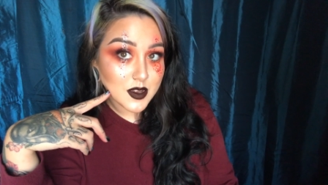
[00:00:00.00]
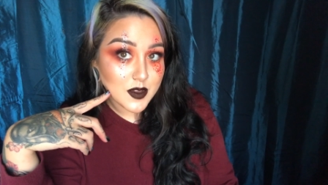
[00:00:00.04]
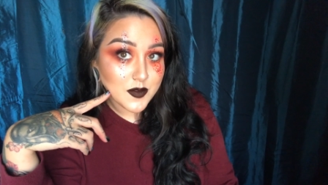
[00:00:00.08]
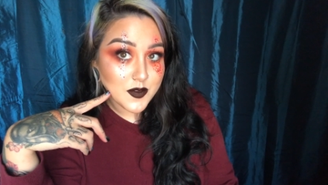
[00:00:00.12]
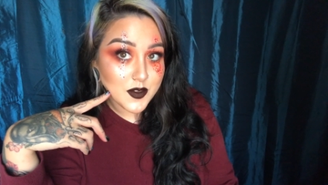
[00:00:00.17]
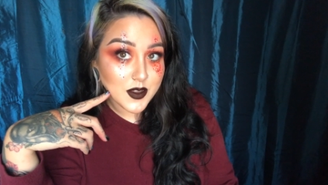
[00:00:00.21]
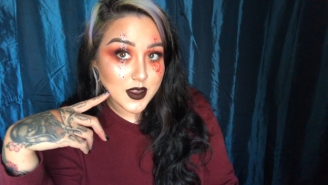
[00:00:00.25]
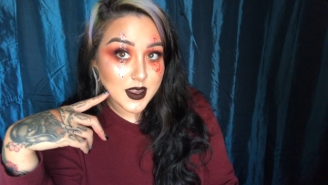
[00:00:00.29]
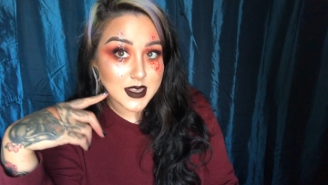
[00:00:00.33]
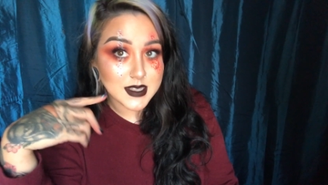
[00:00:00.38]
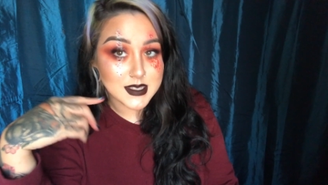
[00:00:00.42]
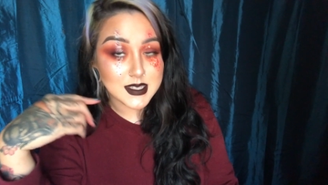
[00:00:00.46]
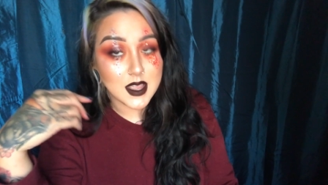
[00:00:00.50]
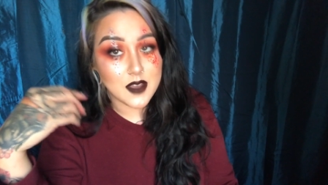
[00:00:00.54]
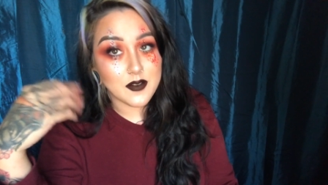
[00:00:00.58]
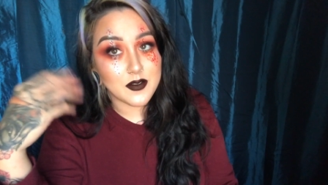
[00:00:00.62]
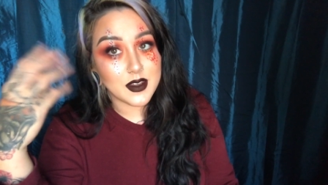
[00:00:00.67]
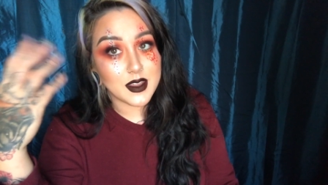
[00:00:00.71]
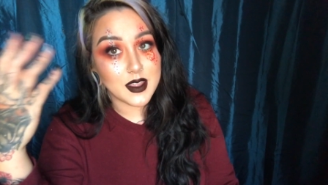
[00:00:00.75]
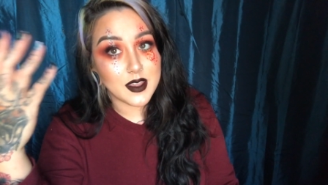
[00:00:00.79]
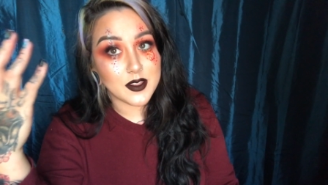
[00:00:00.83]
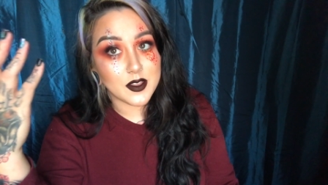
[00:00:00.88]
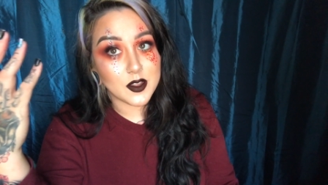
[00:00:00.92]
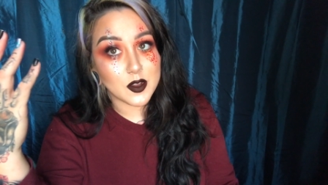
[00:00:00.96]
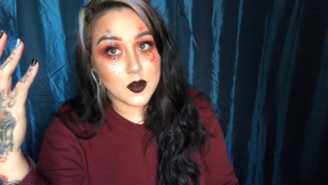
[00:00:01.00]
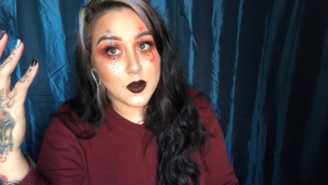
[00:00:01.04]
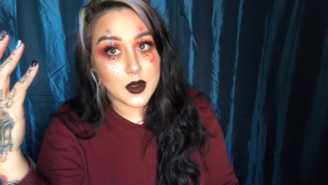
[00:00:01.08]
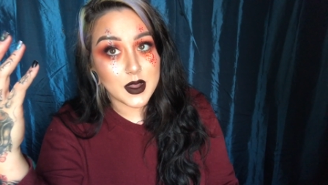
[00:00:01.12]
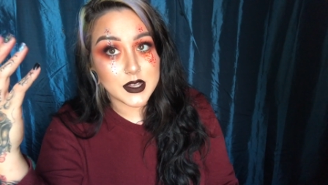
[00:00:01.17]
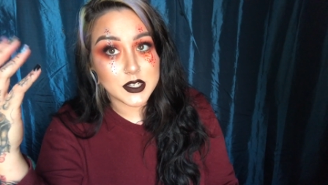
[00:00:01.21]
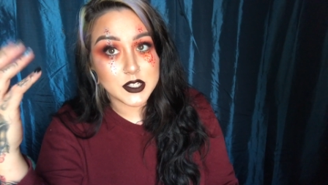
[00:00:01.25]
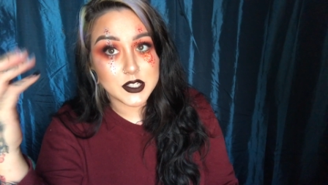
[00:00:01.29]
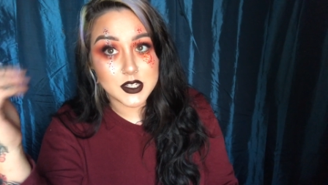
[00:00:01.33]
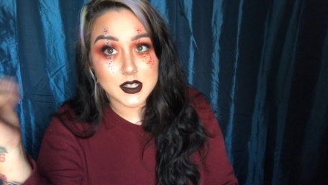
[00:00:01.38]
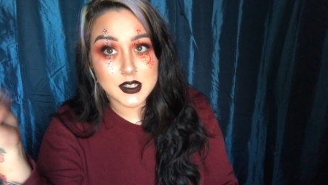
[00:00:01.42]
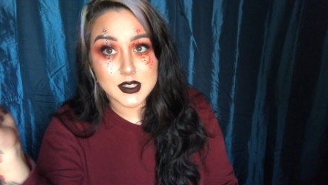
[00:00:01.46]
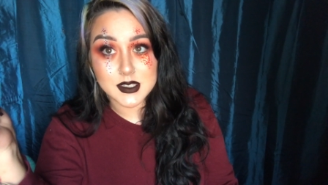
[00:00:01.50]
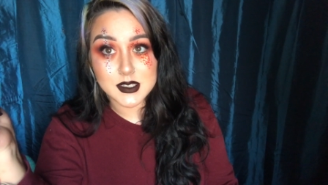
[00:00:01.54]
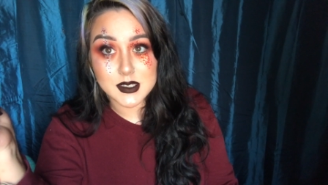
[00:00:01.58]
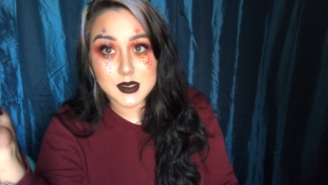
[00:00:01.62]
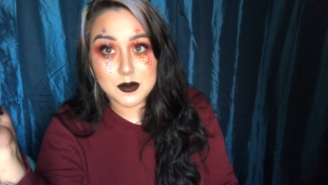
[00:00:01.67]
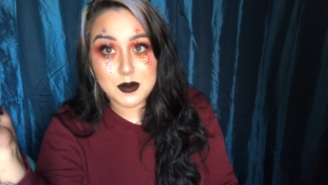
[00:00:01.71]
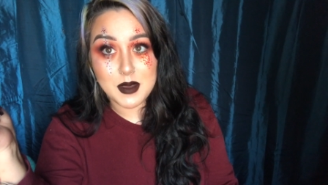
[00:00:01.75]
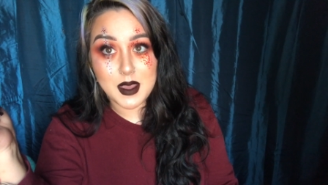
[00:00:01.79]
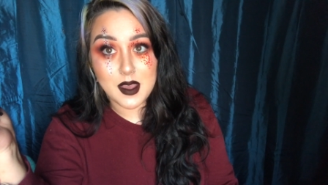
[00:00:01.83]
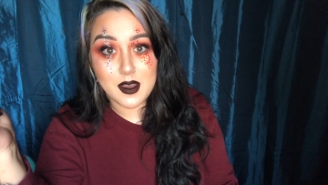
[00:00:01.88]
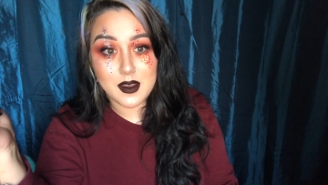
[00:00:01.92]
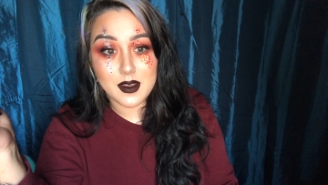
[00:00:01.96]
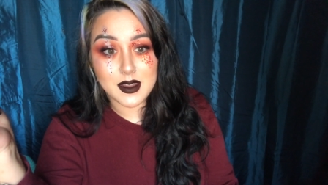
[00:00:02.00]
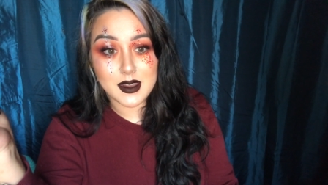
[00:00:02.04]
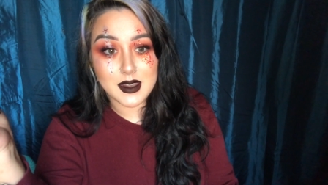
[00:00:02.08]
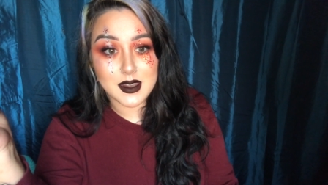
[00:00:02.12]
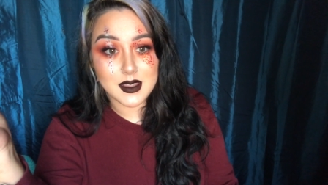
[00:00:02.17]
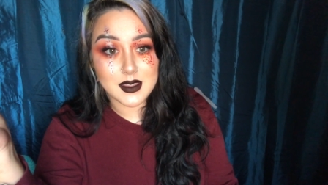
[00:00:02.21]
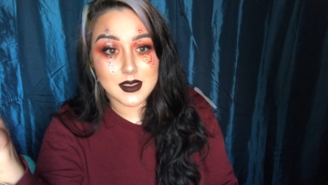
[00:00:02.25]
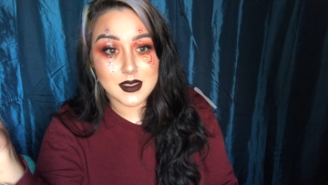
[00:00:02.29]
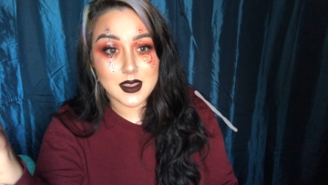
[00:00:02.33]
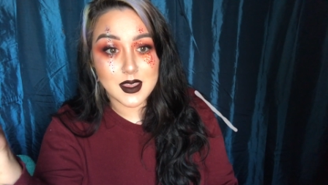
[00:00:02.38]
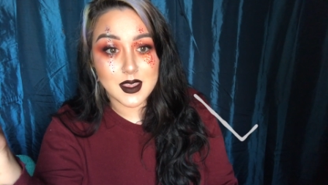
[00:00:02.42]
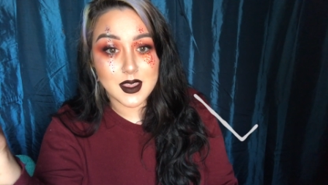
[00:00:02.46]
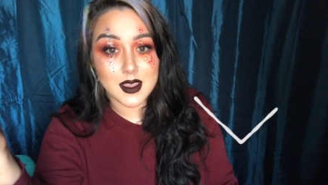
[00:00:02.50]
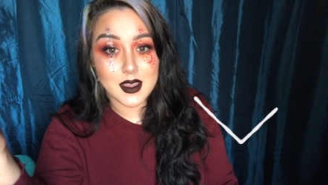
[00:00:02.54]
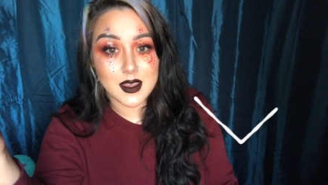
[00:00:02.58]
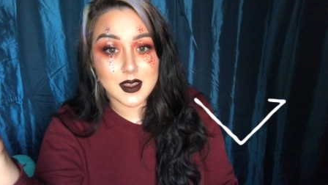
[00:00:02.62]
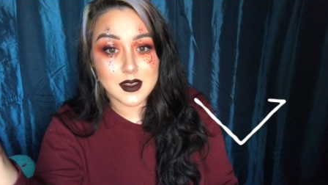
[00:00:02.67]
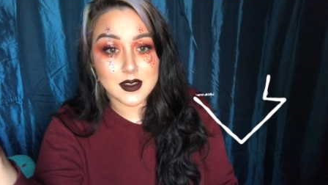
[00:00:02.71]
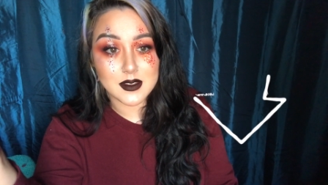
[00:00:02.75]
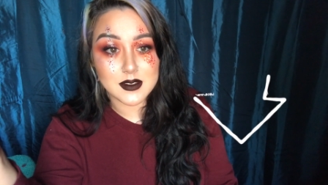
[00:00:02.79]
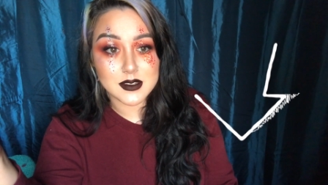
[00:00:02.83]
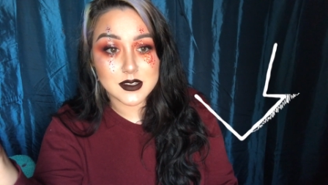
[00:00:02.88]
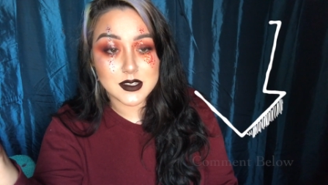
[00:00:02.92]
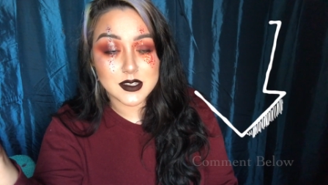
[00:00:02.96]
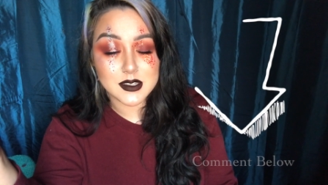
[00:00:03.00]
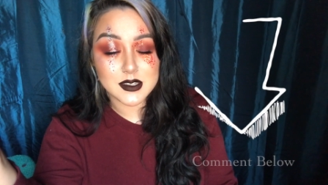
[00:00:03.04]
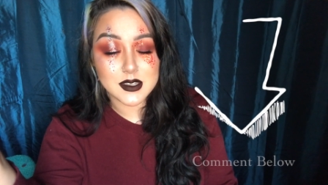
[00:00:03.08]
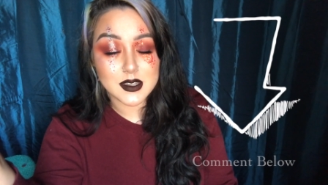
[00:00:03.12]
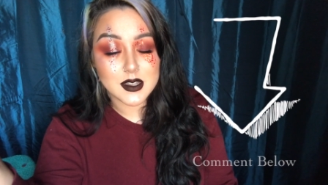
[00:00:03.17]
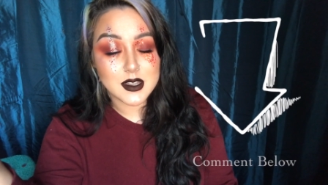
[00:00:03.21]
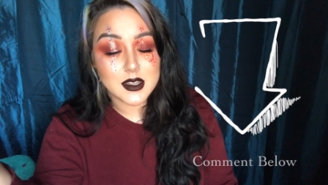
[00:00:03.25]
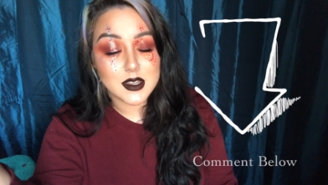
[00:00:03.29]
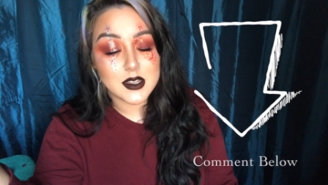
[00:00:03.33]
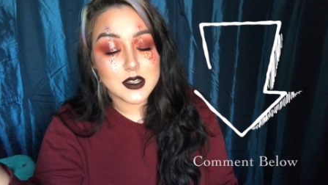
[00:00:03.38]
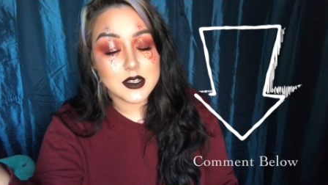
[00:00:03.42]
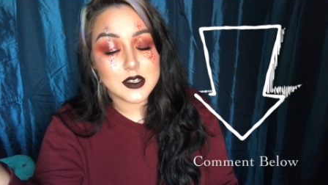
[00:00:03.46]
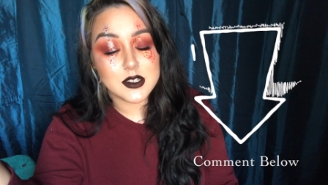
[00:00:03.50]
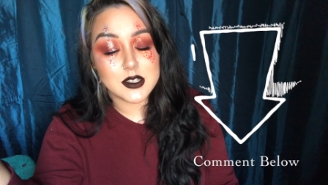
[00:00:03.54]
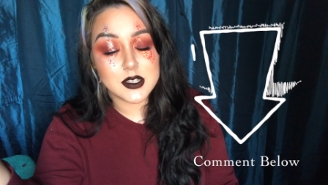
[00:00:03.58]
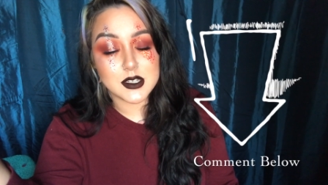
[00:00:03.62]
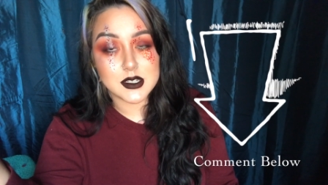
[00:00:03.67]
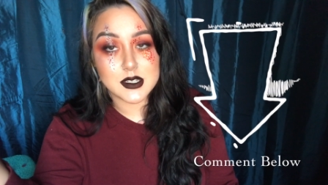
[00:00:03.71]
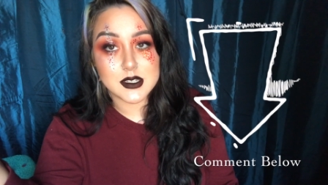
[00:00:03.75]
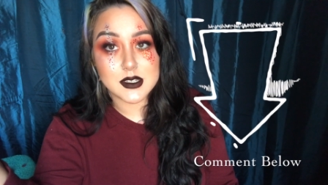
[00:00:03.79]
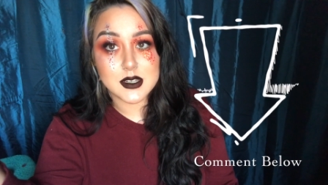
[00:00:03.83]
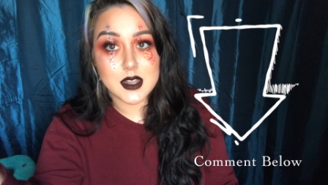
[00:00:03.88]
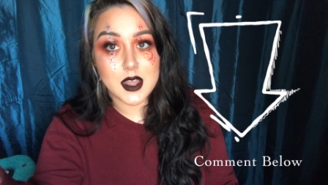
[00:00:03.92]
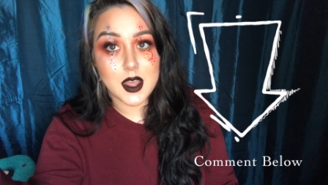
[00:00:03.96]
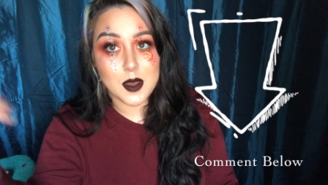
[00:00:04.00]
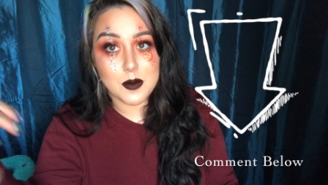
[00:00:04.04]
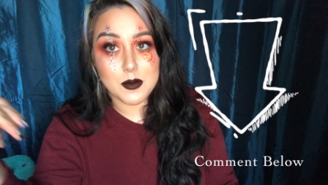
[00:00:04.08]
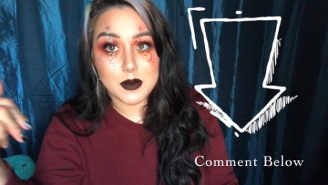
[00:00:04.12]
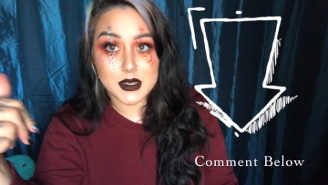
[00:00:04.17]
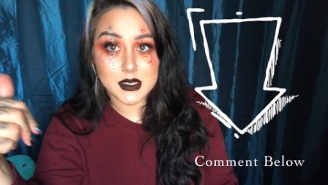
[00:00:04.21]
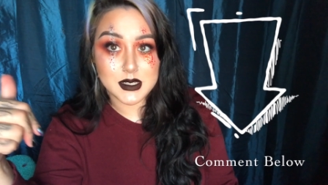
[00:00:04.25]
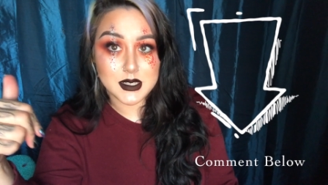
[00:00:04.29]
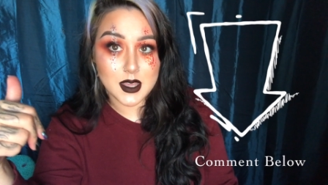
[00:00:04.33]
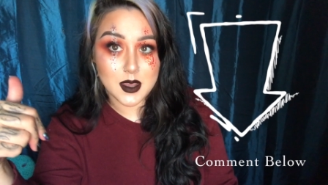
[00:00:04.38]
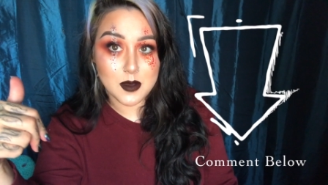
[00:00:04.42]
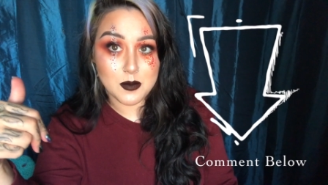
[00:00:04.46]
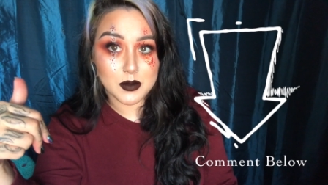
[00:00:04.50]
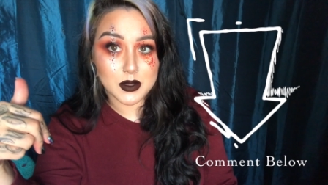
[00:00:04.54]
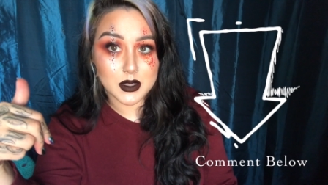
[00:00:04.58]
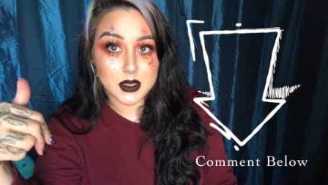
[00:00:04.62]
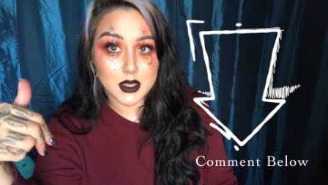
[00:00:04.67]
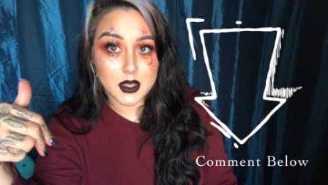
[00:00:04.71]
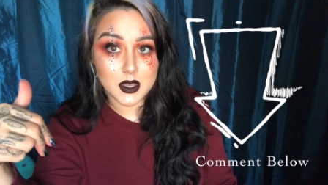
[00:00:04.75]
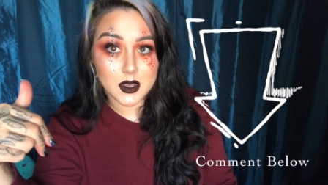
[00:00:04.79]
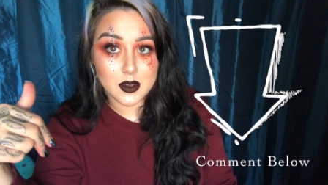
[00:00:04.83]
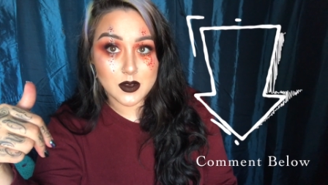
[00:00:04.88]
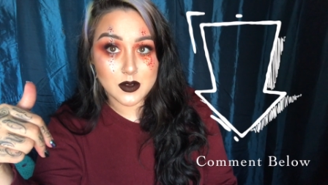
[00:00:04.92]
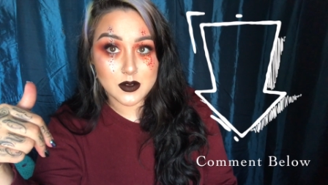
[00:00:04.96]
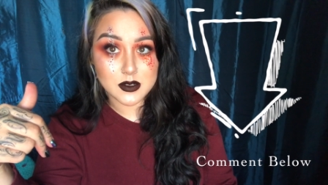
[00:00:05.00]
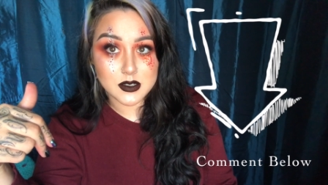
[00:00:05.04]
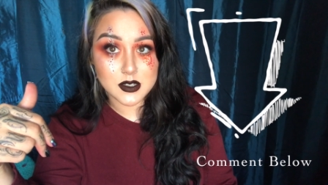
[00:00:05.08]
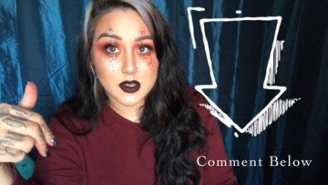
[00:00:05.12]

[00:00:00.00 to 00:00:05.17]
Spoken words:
If you guys have any other questions about anything else, just comment down below.